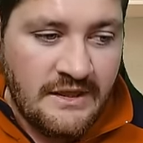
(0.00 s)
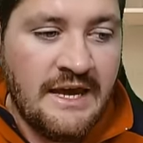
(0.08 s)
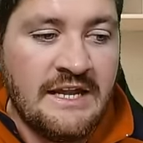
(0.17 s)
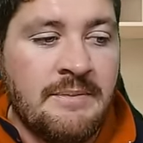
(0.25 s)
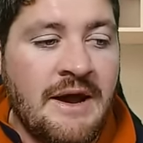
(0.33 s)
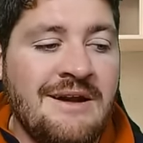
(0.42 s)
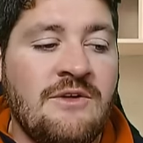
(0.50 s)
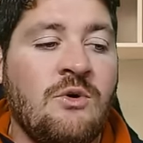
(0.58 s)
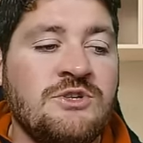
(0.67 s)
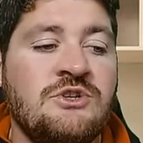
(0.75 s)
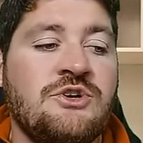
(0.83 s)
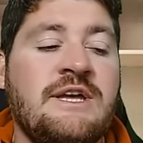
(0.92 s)
And apparently, they're
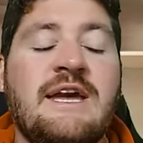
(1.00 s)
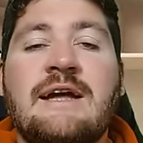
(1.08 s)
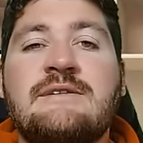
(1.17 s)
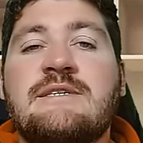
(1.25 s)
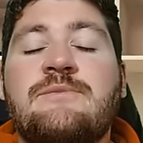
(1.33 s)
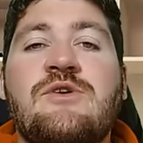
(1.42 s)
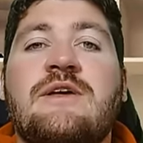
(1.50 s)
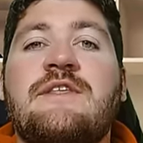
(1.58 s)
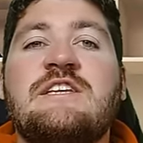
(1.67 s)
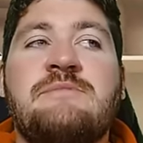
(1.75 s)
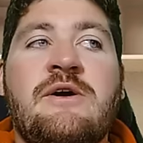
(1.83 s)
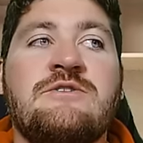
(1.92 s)
also looking at uh, bringing the
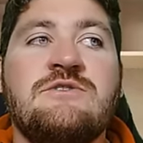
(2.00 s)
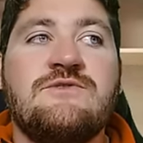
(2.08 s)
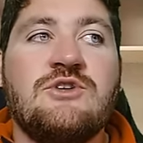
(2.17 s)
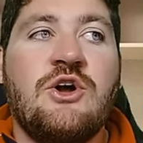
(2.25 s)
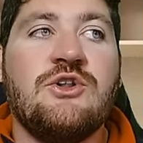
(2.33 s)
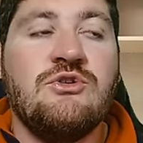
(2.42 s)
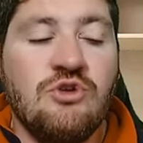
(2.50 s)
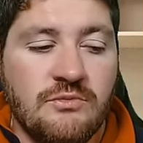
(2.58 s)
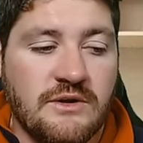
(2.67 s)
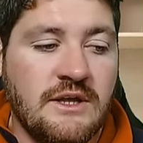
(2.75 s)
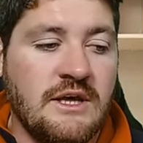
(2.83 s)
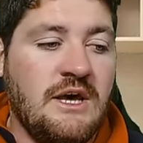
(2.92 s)
experience of Daan
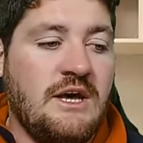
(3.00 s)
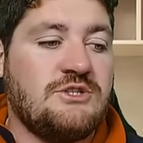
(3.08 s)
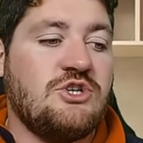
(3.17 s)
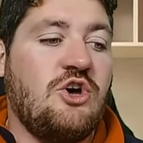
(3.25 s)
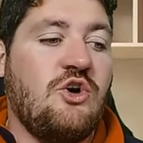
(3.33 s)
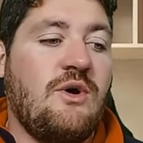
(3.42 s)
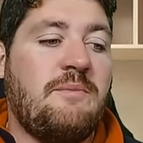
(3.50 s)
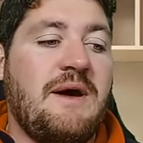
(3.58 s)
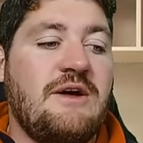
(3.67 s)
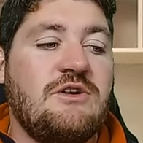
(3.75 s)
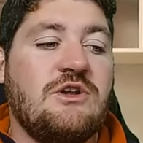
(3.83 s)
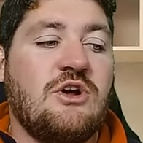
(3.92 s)
Human. So,
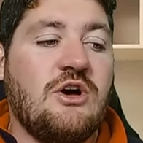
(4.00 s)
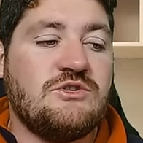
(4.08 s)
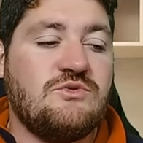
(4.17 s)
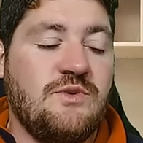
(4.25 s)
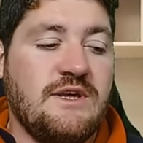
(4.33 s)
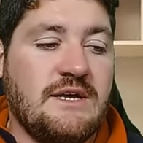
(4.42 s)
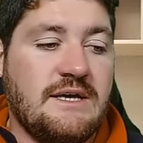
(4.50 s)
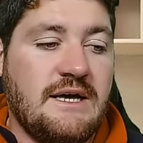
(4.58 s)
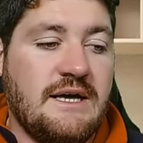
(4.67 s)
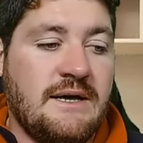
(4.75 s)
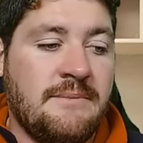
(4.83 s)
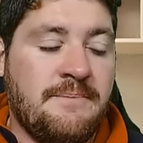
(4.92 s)
apparently, last week,
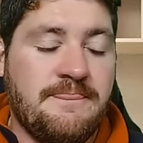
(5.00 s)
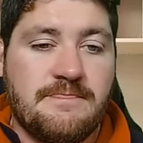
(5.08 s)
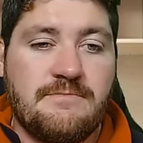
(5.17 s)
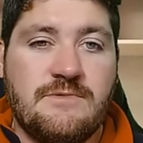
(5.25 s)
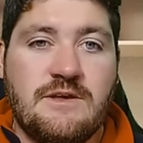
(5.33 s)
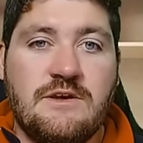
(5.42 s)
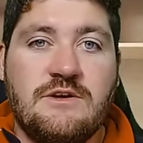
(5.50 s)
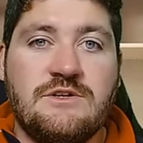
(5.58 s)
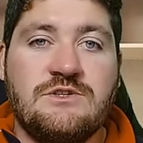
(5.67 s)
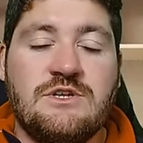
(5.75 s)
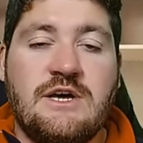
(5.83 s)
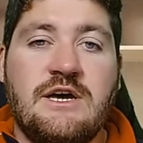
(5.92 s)
um,
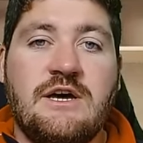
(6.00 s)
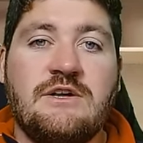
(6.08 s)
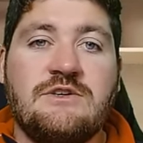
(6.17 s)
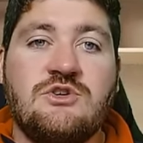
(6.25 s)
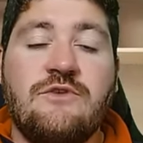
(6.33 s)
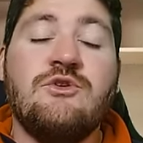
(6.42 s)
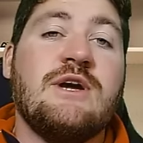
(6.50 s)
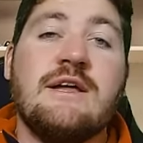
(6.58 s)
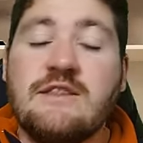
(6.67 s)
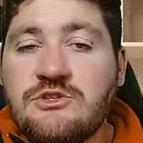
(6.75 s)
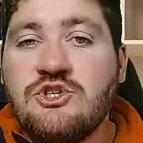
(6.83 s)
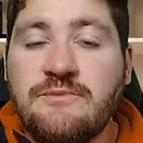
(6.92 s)
uh, so if you look
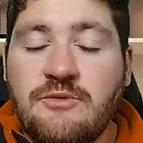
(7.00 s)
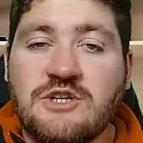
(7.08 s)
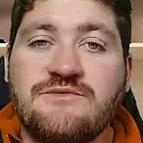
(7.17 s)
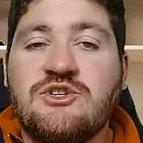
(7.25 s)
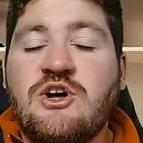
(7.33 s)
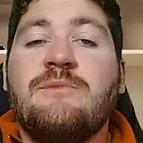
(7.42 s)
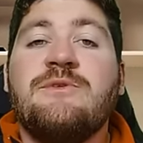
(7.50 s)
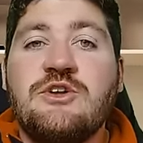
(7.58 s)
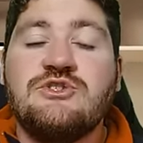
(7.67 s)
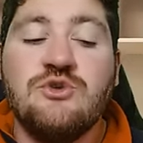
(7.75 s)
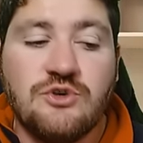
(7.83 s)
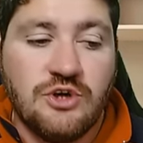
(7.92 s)
at the junior Boks, for example, there are
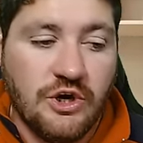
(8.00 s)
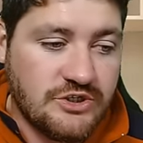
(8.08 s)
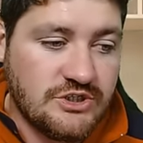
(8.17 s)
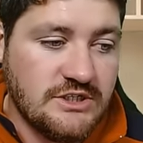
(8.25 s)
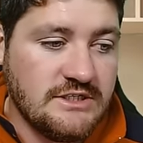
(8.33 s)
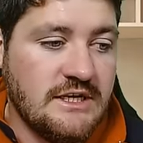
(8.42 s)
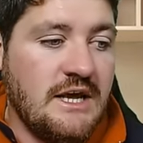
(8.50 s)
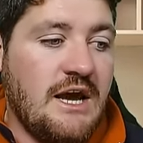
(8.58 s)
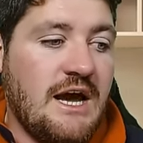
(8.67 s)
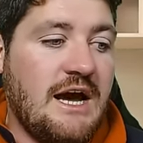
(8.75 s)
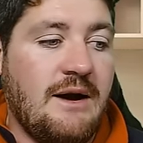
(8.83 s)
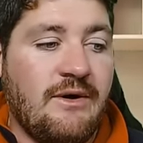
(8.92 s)
only two coaches.
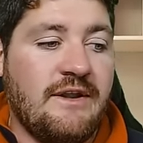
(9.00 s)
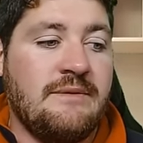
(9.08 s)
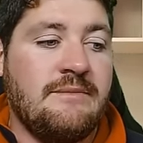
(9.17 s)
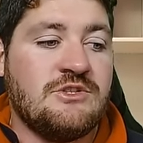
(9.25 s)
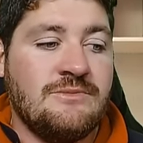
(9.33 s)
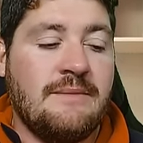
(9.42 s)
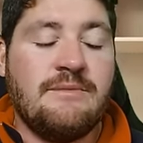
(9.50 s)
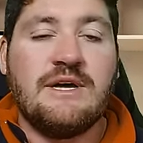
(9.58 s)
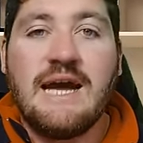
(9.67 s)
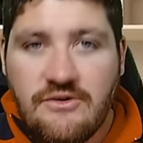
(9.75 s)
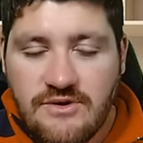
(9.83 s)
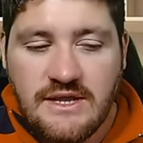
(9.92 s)
Um, one of them is Lumumba
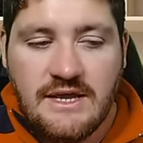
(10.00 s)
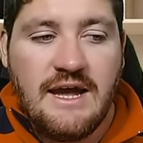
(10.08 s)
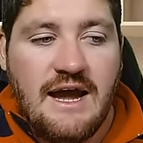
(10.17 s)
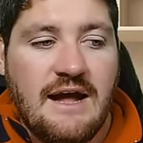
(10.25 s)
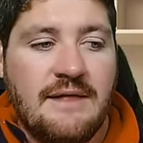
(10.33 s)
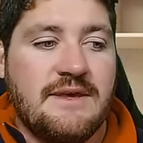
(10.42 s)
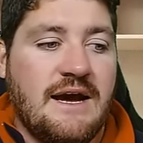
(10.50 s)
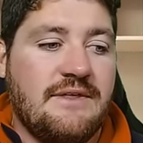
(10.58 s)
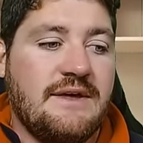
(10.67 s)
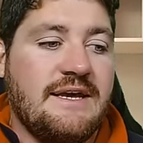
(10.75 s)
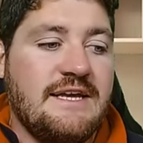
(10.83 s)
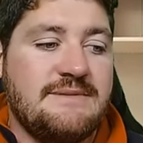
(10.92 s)
Curry, and the other
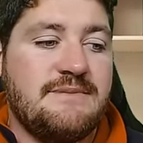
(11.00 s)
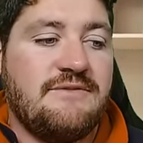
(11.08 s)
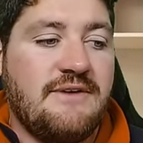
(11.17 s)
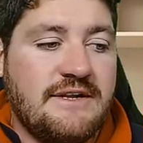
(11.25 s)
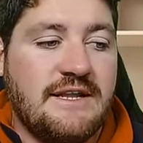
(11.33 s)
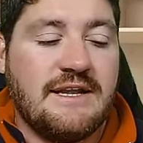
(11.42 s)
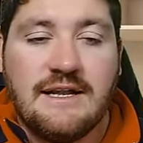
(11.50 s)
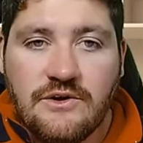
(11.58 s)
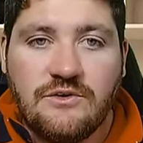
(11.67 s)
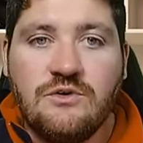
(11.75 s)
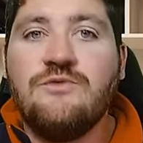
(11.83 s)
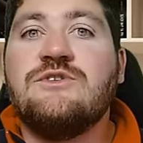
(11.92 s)
is Bafana
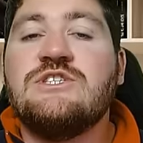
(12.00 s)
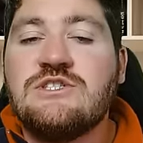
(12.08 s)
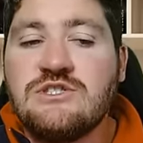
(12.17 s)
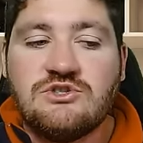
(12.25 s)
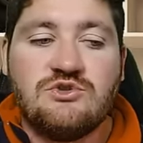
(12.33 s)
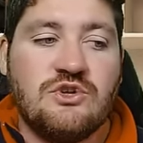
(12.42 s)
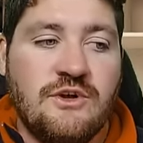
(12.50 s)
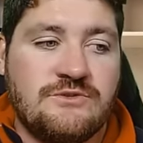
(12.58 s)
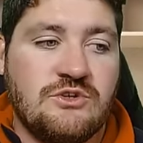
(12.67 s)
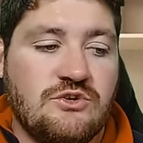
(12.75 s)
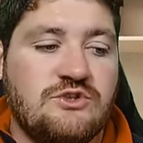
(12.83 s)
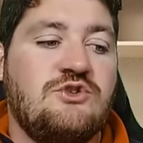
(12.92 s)
and just the uh,
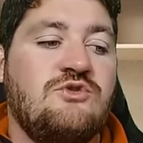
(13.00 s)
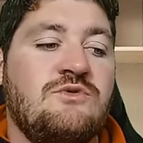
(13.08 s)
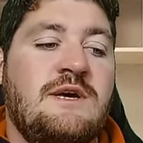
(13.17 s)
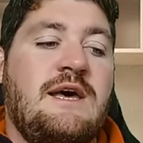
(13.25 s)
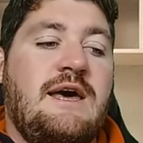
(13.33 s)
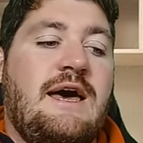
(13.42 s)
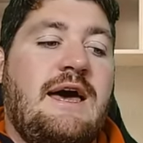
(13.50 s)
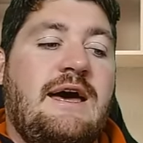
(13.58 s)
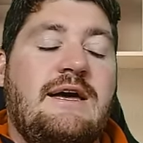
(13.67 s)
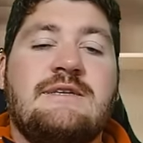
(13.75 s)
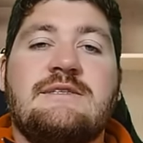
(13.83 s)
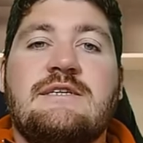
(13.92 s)
sole two.
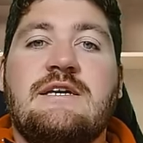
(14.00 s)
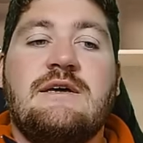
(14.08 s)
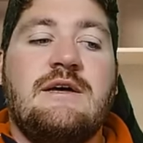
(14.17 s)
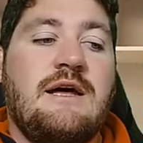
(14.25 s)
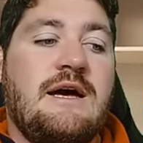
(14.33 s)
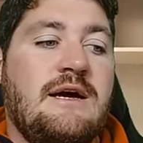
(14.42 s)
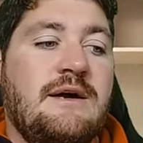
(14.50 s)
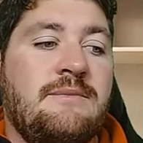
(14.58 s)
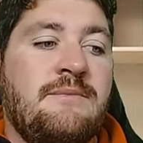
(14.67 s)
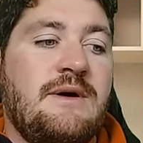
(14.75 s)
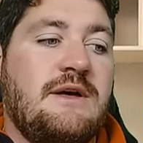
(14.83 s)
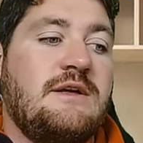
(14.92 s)
And uh,
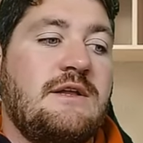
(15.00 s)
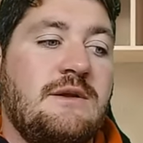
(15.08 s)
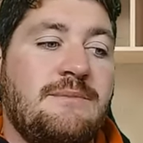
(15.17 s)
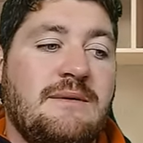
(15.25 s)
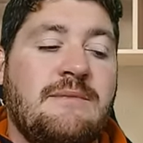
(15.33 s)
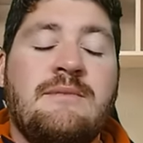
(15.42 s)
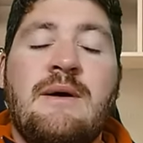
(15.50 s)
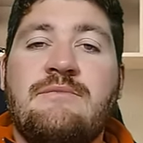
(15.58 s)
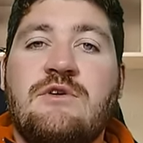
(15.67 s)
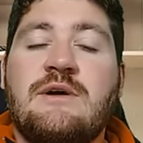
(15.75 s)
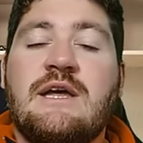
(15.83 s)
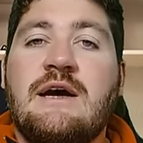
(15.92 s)
um, the Bama
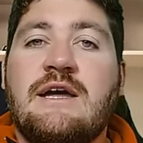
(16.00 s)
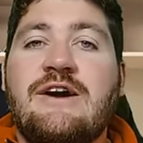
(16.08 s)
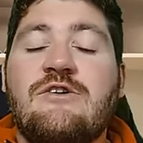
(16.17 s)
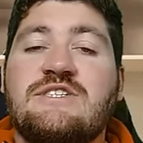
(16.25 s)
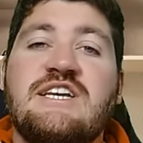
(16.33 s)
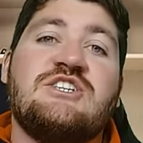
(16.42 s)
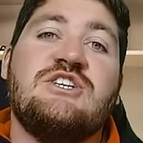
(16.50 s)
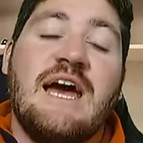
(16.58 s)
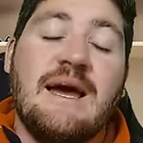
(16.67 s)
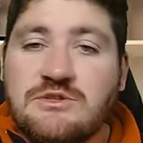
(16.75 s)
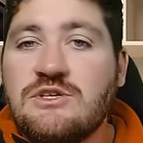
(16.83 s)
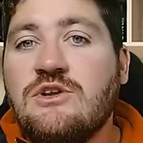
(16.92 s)
Mamba uh, carry was actually
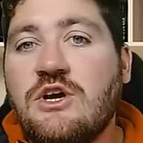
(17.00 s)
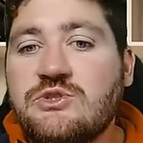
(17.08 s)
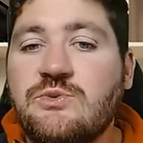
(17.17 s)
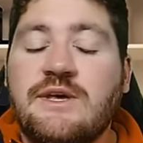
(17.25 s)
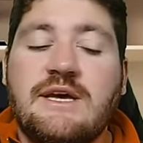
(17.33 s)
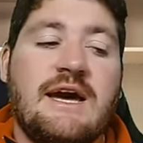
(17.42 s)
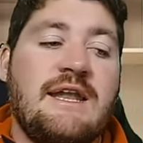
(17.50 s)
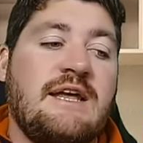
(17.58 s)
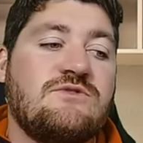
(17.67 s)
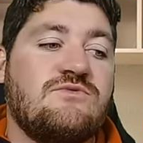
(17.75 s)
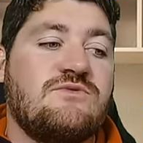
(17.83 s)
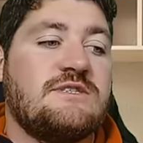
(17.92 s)
absent last week, and
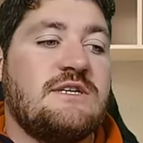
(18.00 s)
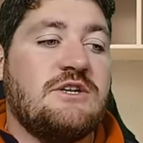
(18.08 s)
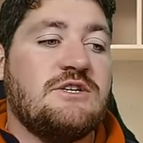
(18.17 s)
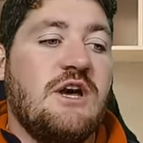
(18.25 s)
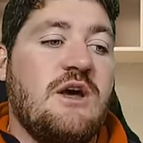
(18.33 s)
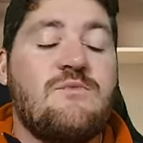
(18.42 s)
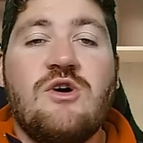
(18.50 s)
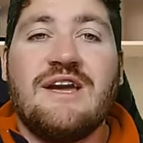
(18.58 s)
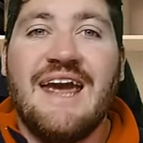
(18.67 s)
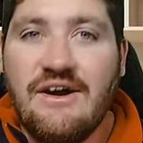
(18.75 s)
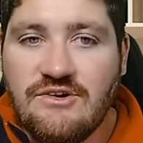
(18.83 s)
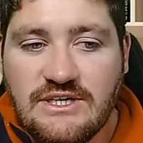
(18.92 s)
as a result, Brok
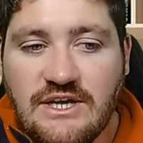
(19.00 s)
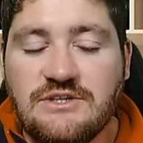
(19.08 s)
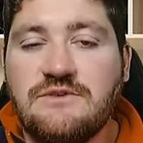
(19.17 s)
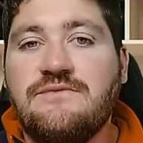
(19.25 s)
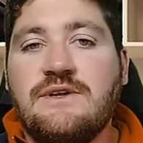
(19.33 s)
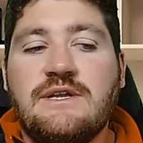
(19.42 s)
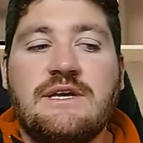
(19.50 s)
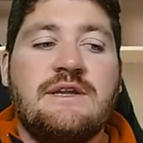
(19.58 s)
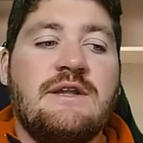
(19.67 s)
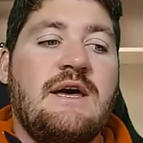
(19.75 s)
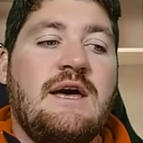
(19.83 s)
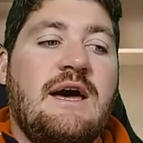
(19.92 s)
Harris had to fill
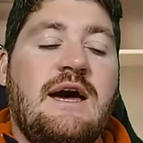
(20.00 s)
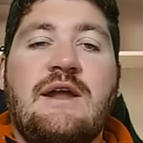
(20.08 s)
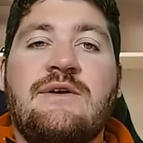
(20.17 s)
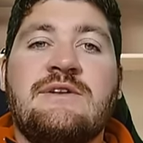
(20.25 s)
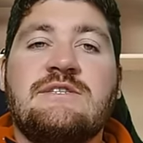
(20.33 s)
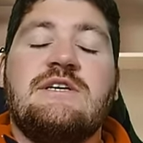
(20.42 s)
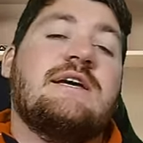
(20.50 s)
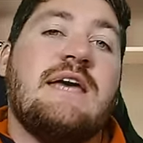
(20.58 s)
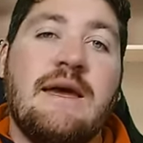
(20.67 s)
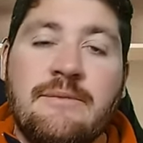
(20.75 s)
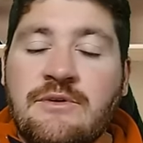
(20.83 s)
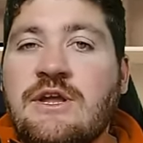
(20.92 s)
in and uh,
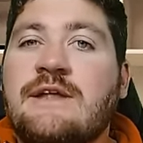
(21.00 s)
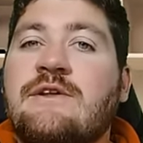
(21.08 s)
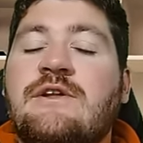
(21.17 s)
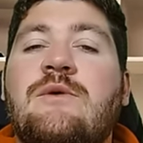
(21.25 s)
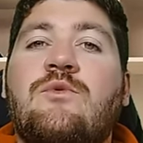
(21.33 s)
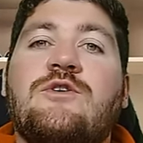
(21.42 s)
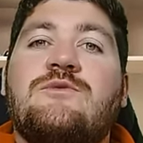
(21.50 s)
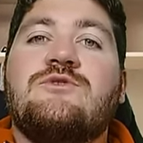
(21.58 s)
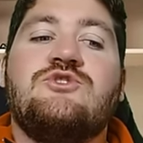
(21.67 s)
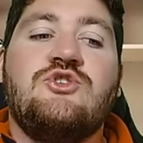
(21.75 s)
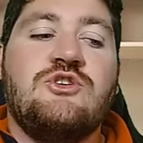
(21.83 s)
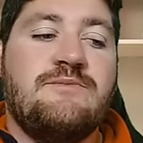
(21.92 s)
came in and, and worked with
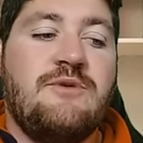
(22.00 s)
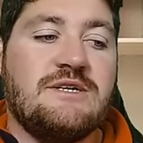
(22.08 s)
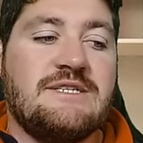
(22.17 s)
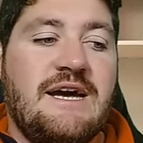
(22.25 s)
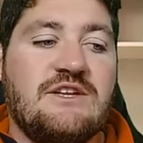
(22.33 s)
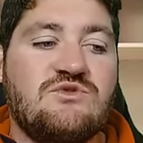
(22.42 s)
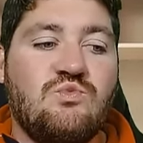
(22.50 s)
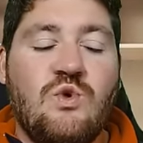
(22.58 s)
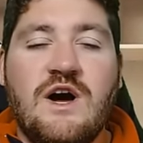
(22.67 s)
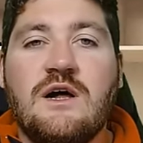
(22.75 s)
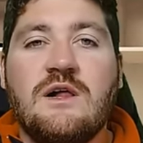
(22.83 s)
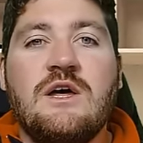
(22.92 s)
the junior Boks as
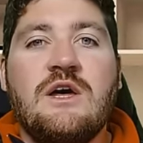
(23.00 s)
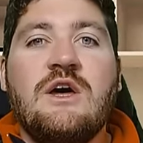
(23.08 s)
well.